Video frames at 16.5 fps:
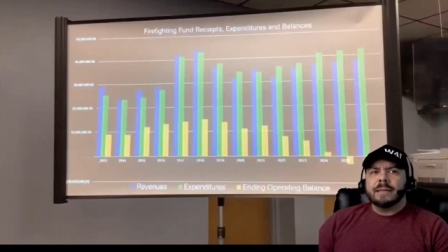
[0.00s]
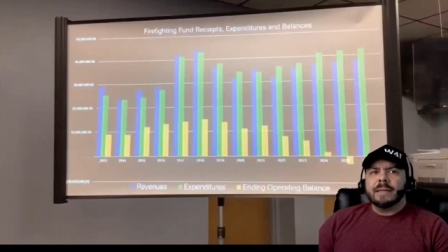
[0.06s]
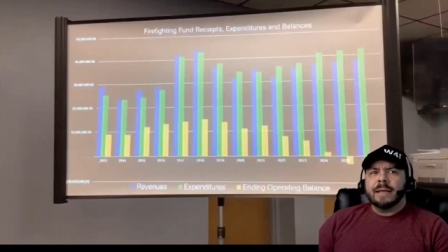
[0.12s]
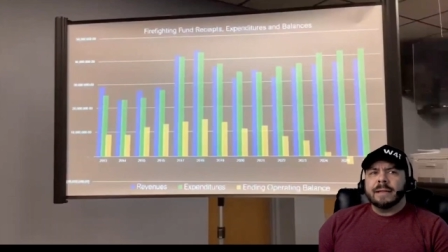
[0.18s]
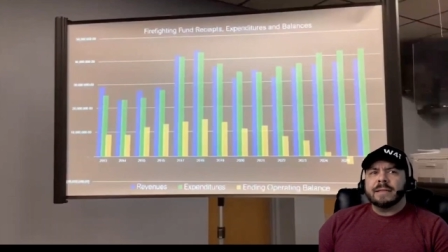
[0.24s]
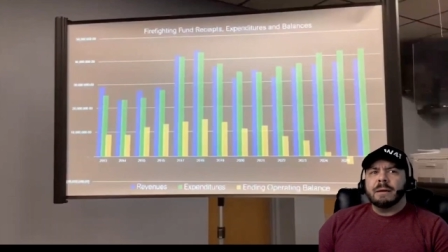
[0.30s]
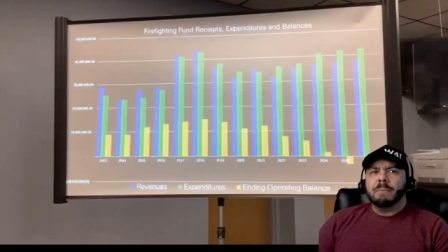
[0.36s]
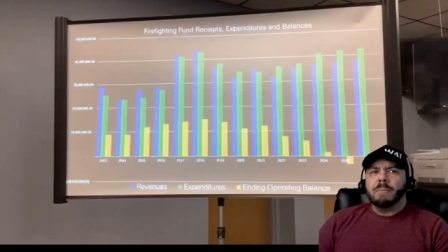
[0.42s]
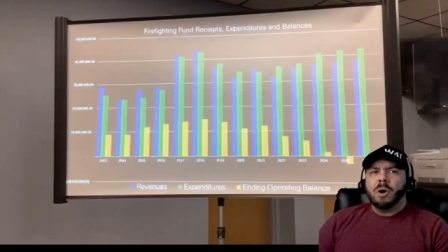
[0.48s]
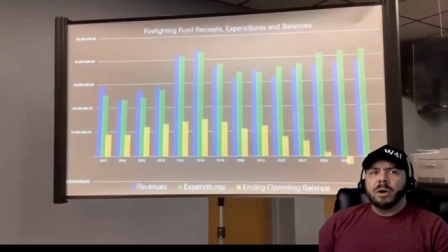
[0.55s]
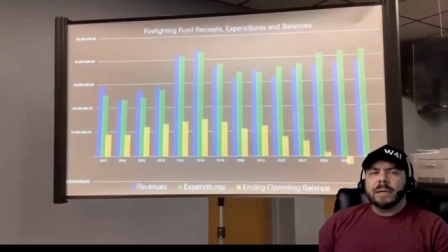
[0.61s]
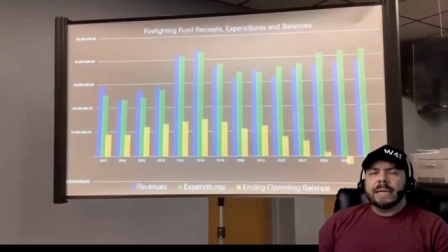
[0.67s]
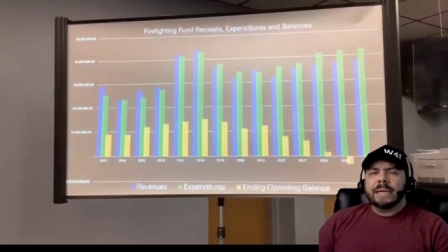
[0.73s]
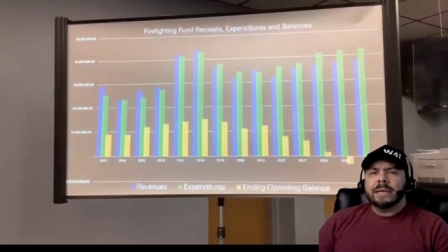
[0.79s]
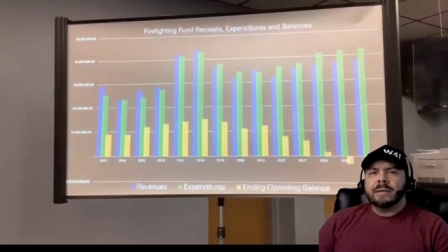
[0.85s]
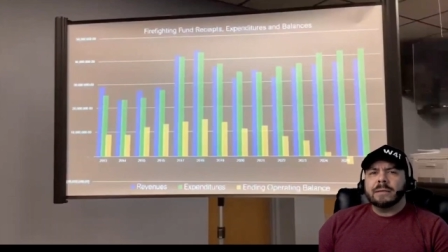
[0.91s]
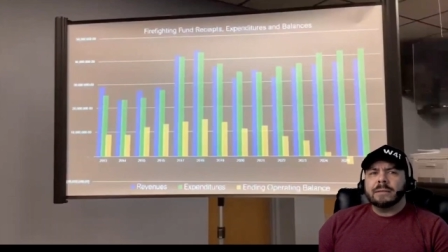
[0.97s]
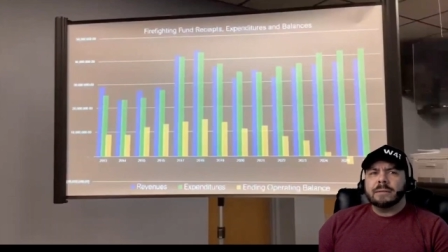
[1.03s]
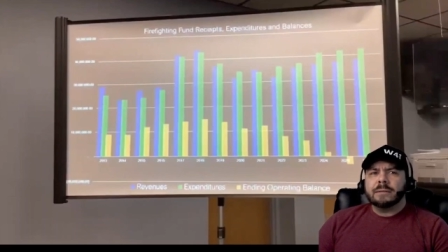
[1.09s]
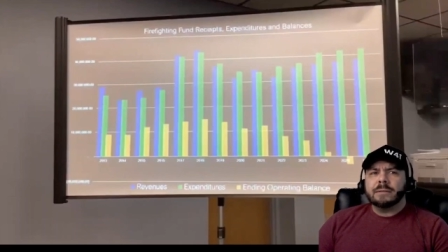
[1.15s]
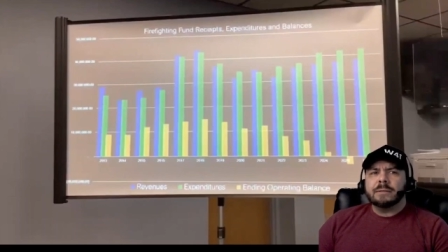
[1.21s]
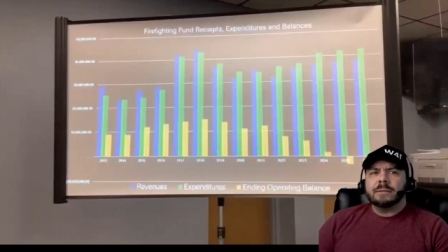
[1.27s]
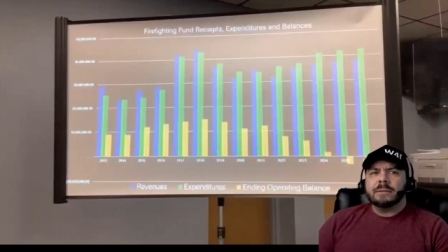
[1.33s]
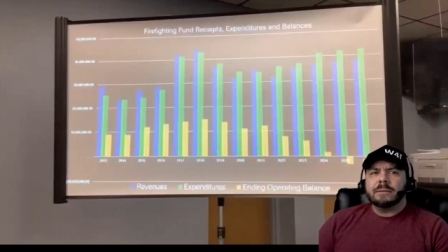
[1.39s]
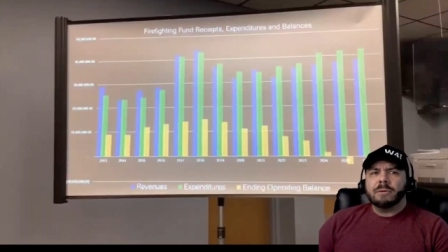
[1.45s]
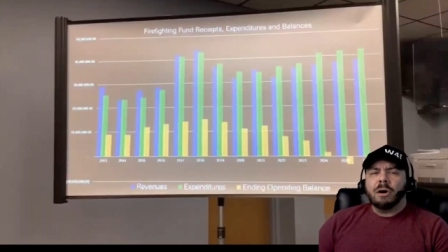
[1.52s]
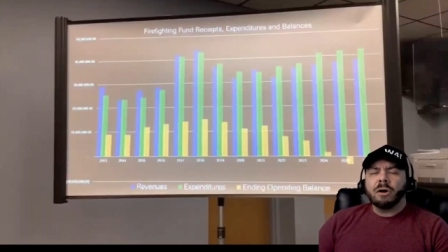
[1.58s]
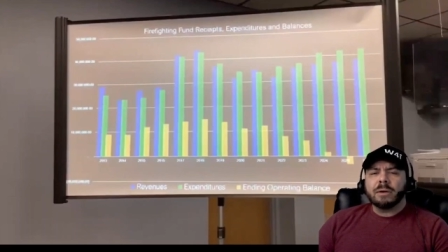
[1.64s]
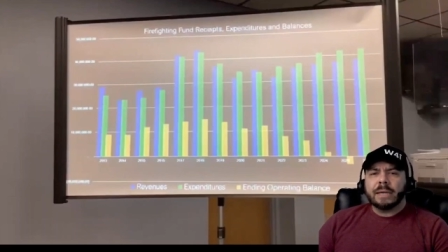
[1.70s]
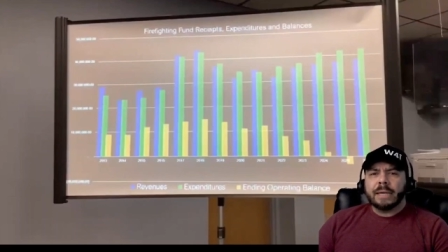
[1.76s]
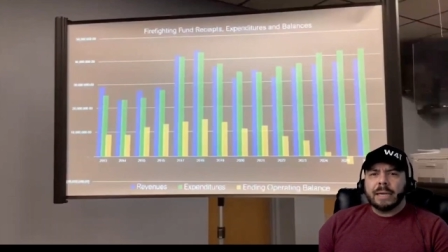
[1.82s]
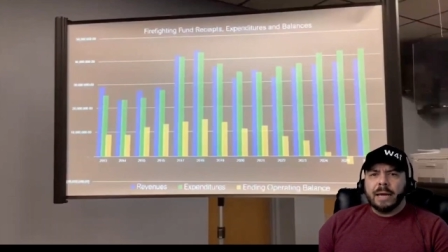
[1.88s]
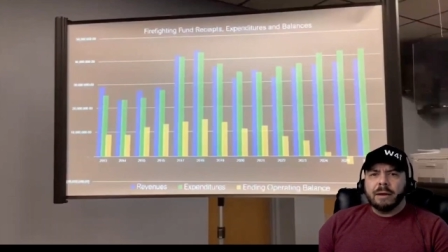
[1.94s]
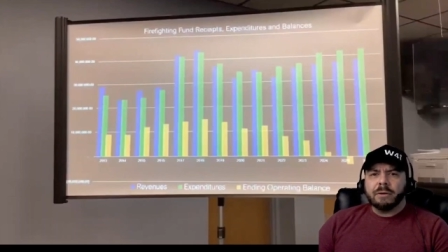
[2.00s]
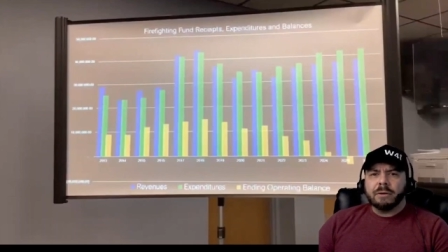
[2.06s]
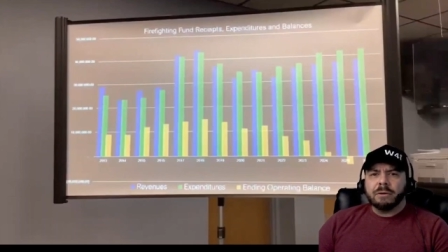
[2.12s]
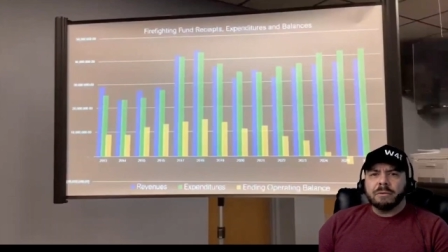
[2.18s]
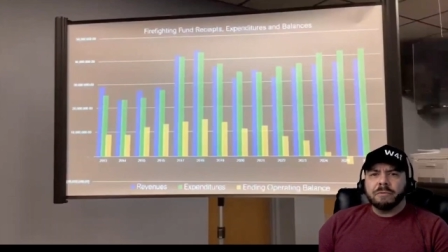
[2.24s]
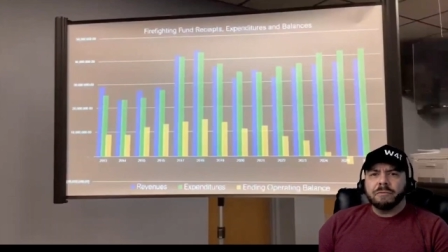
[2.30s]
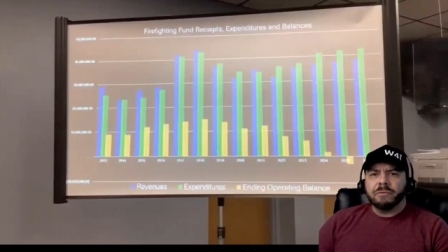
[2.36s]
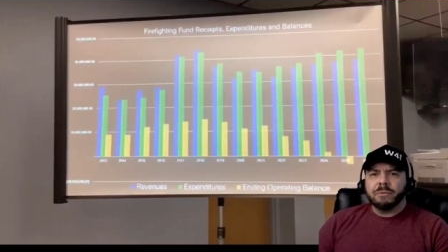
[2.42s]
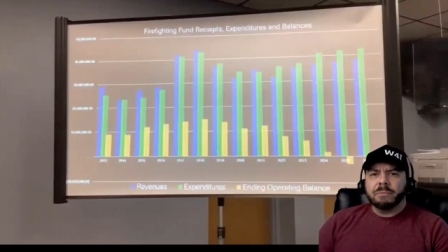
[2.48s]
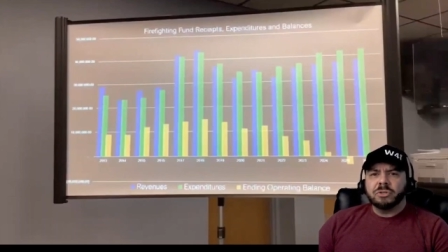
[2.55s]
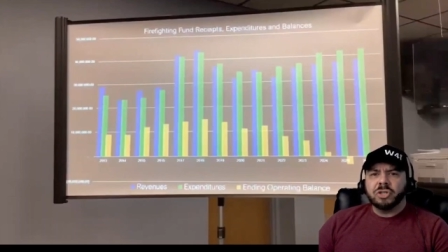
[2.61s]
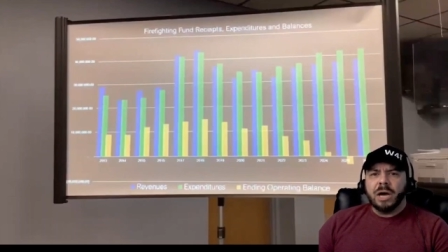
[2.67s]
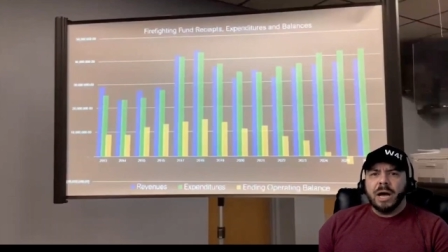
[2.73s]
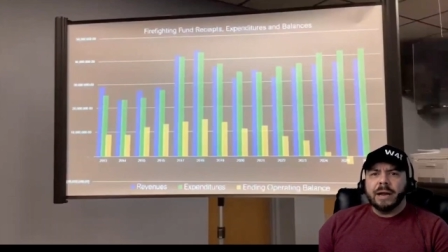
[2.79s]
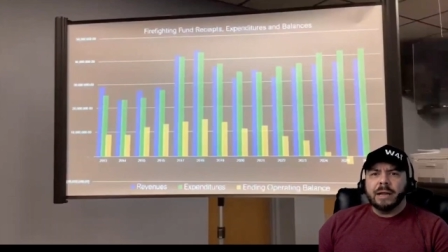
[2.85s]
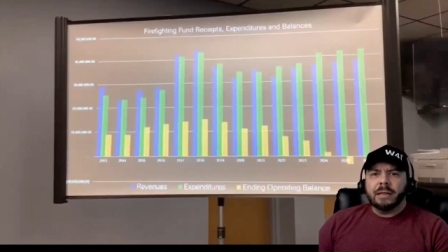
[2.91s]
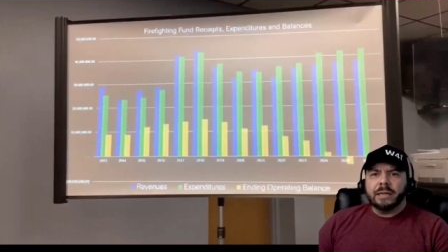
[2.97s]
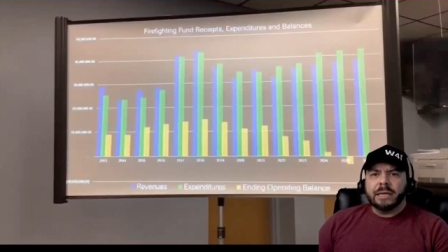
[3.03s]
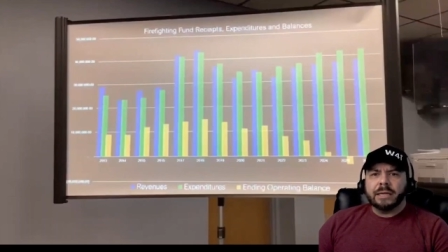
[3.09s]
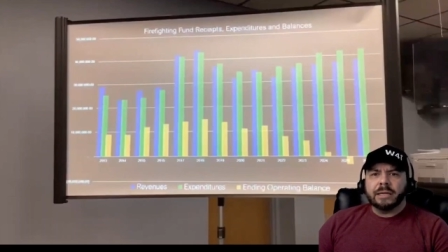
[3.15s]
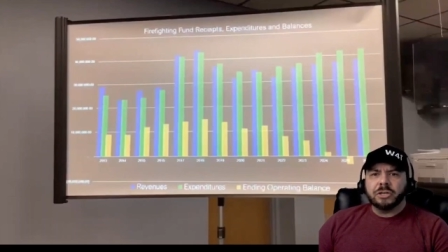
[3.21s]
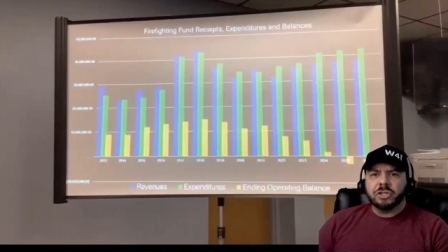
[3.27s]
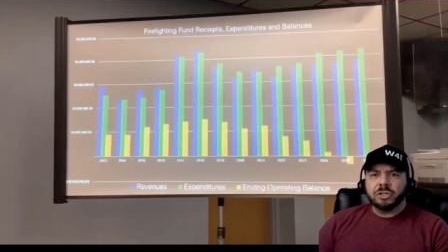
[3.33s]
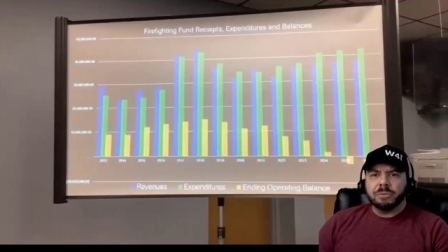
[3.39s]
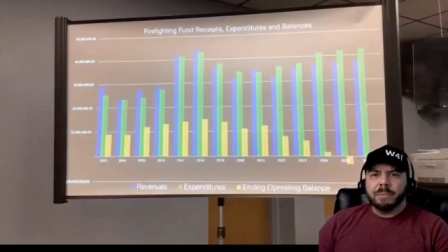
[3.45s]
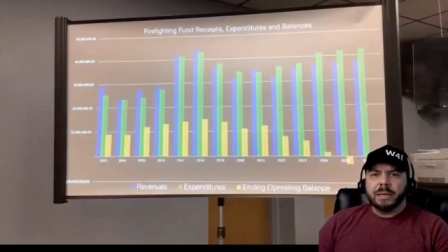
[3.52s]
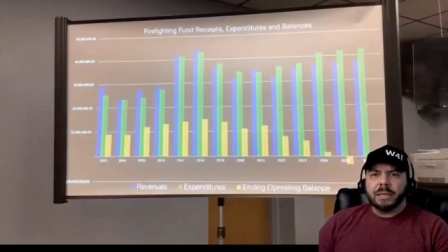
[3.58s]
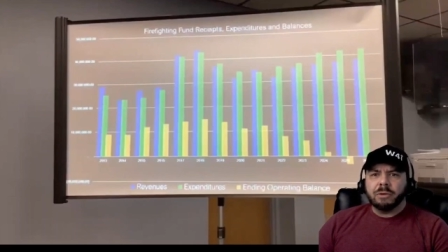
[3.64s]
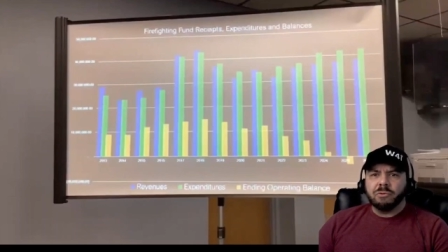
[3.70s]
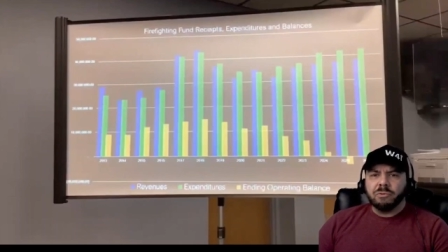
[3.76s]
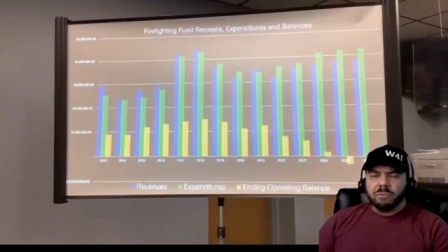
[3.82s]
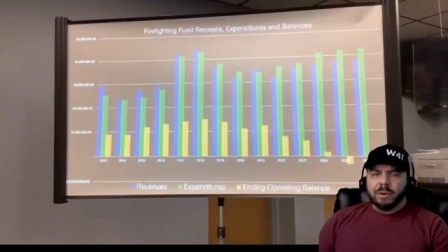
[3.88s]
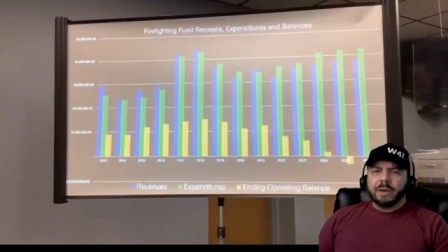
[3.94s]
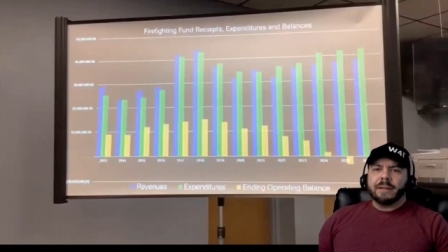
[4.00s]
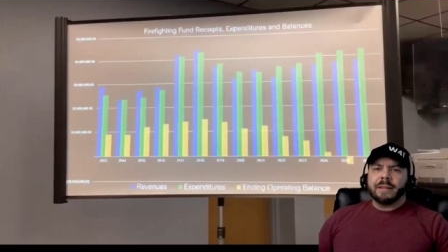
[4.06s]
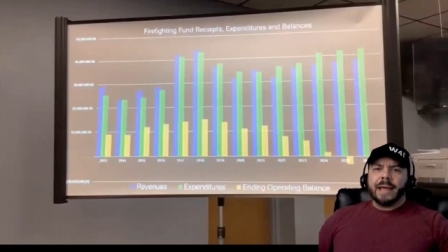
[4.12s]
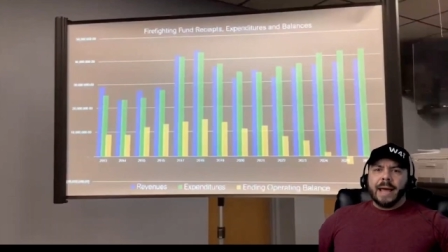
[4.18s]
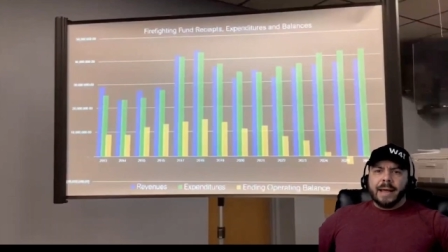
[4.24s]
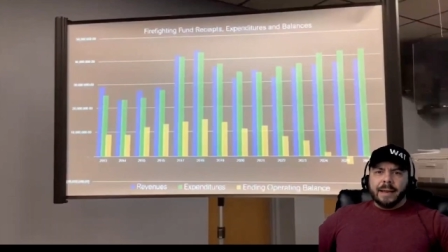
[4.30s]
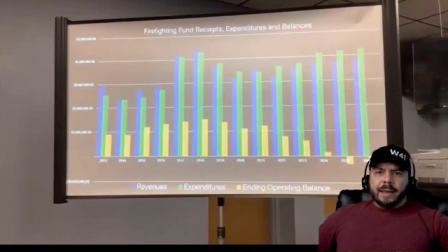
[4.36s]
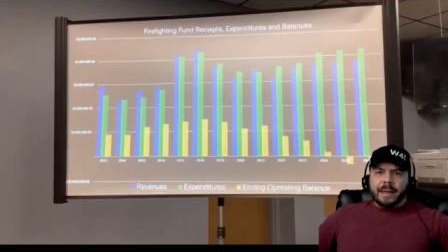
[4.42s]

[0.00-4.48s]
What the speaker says: at the Mars Hill Art Center from John and Lisa Schmitz, who run that.